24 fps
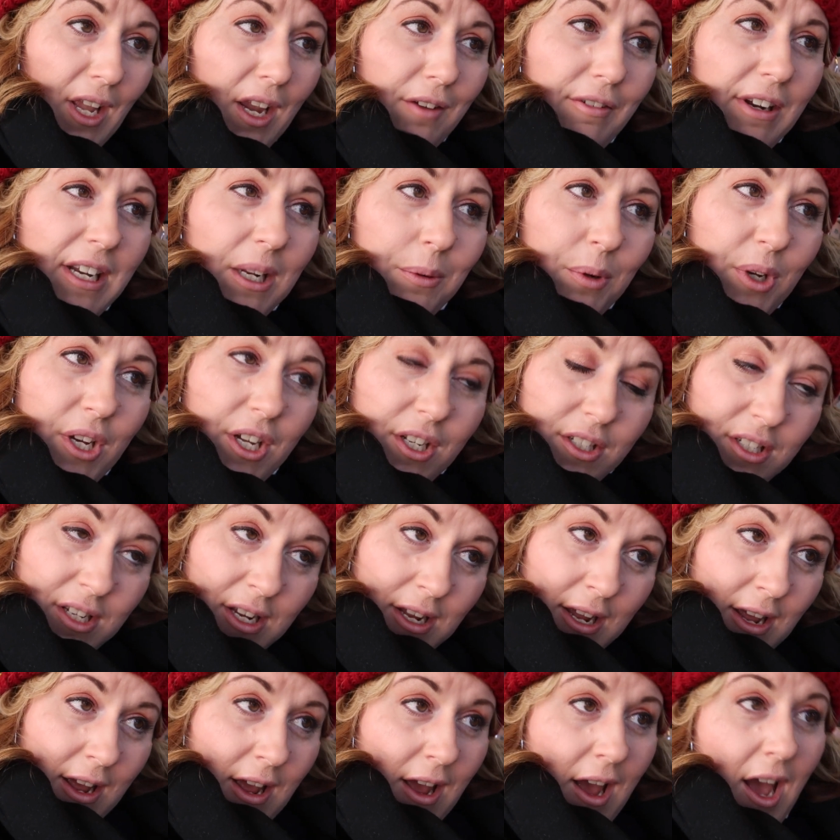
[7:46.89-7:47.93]
I really would.
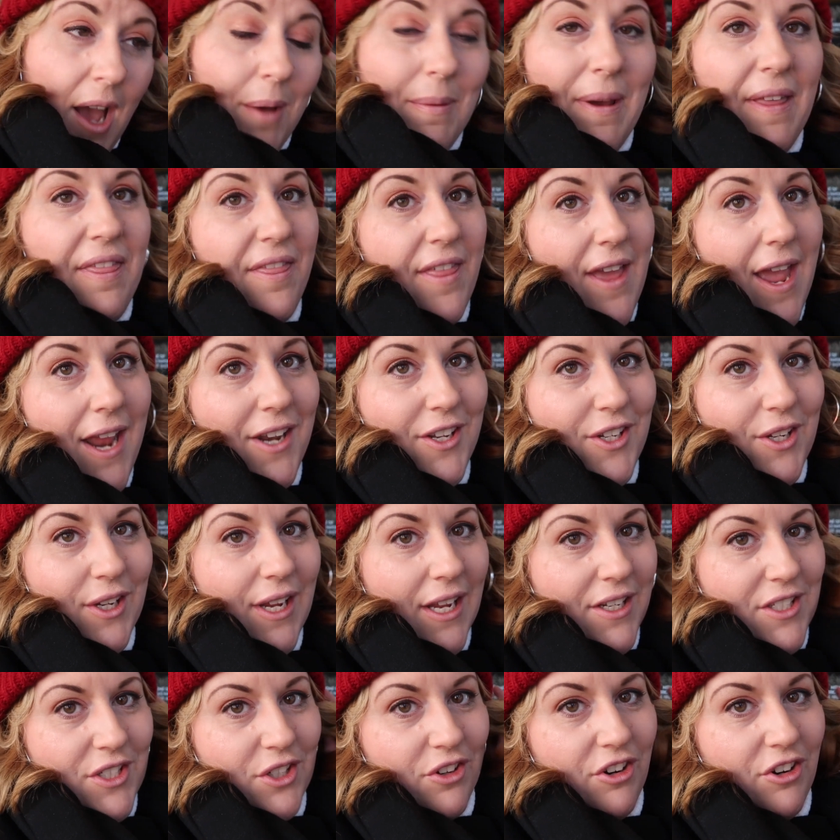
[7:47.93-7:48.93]
And then you get